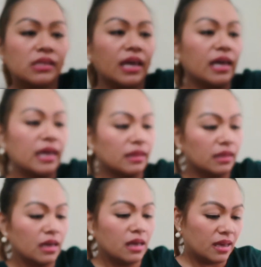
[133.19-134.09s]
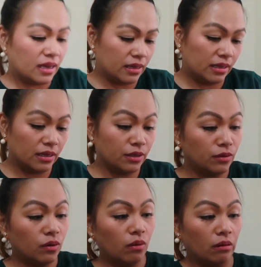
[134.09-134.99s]
And you
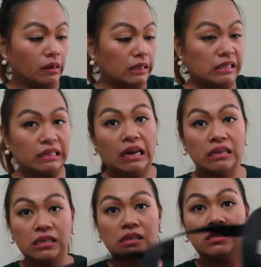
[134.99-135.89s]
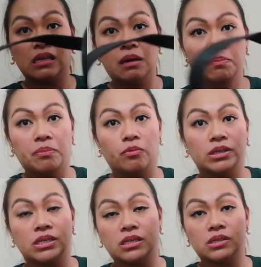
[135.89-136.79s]
know what, guys, it has a zip,
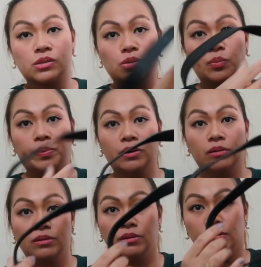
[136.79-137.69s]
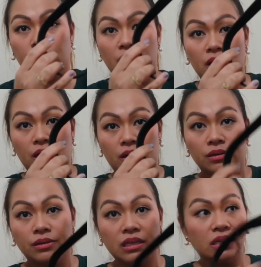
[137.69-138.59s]
which is super good. Your
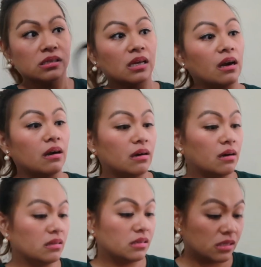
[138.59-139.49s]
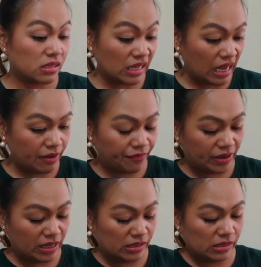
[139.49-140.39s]
things are safe
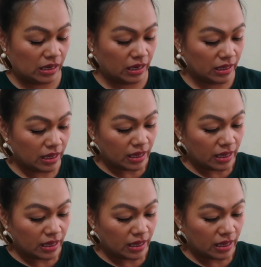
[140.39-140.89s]
inside.